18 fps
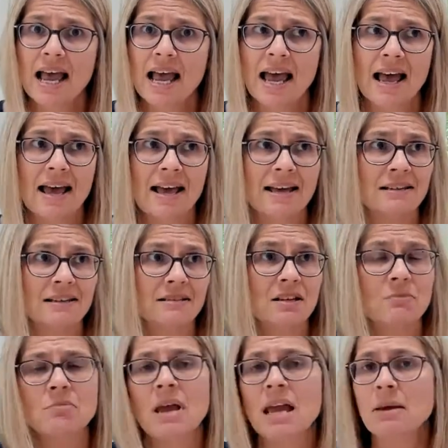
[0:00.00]

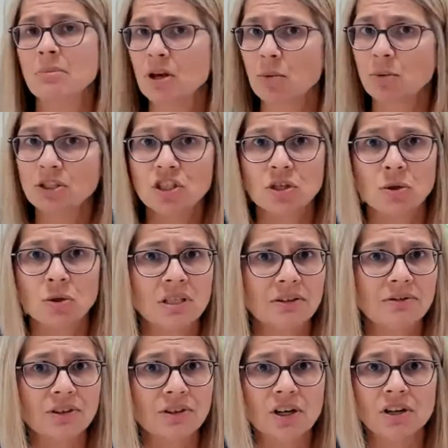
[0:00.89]
And maybe it was too
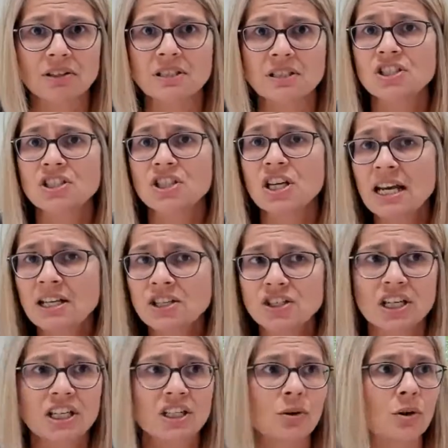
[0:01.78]
difficult to change
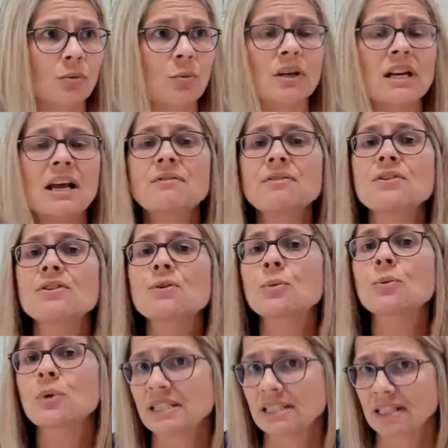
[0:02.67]
it or whatever the
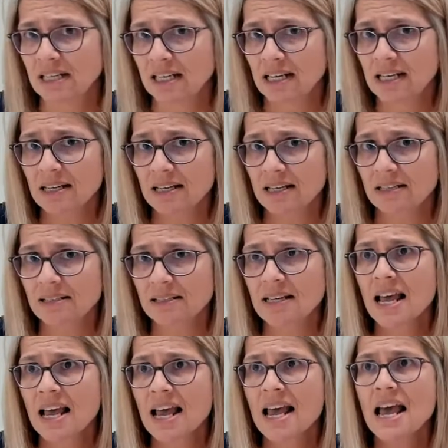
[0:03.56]
reason is.
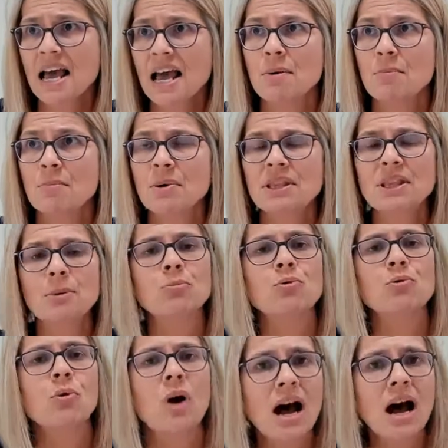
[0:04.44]
But the
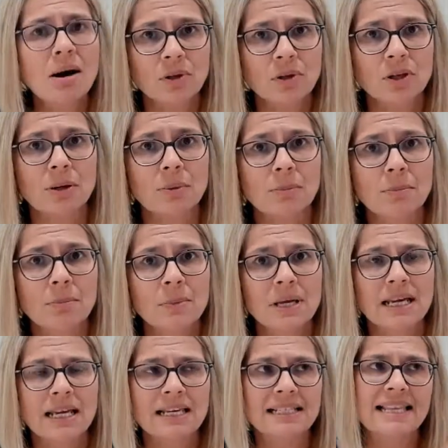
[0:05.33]
problem
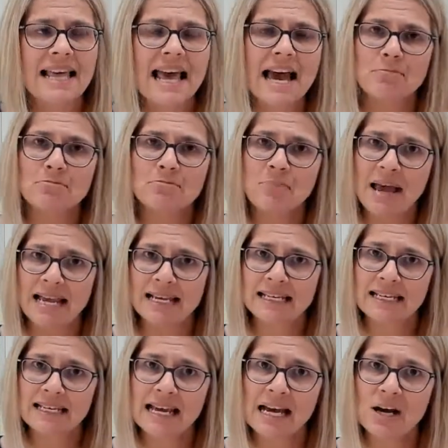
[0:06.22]
is that bank
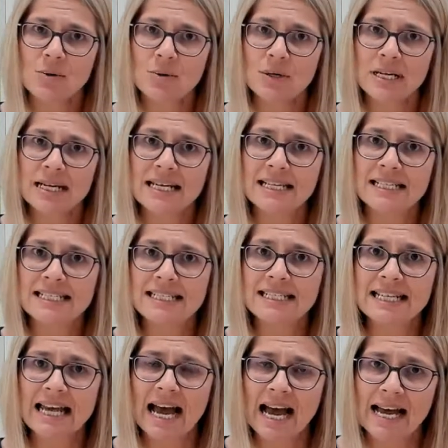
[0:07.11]
account is
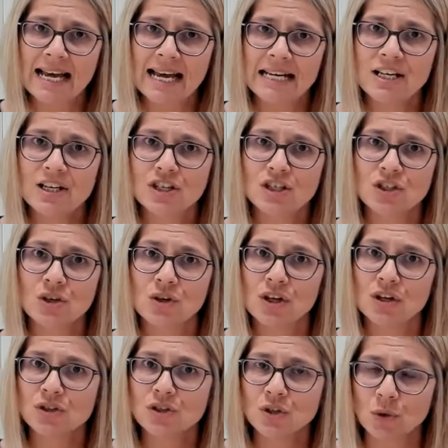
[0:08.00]
tied to
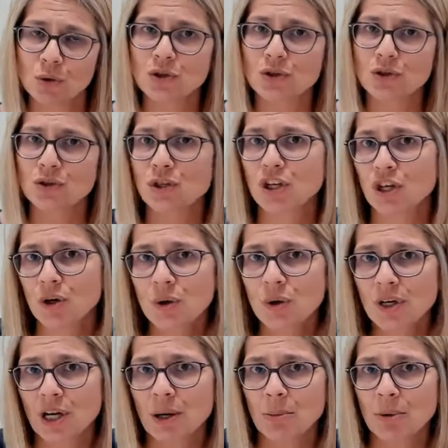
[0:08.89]
their social
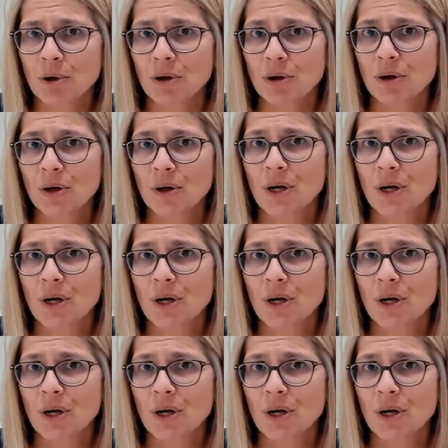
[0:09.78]
security number.